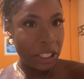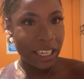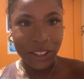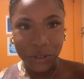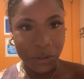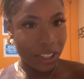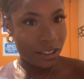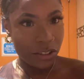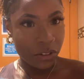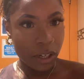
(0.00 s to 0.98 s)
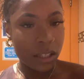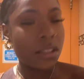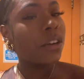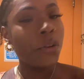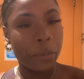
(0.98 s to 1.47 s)
nice restaurant. It's
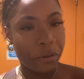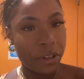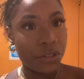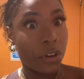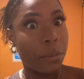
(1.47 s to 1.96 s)
a Caribbean restaurant,